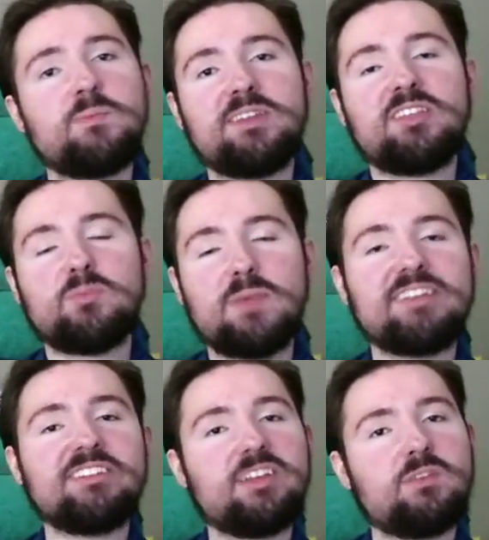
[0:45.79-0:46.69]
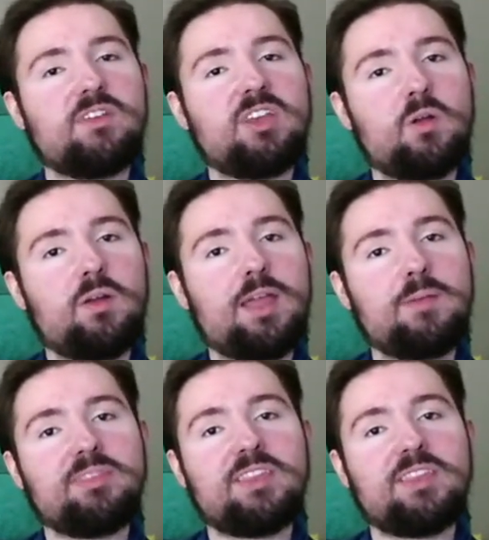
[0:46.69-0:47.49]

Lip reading: but especially in video games,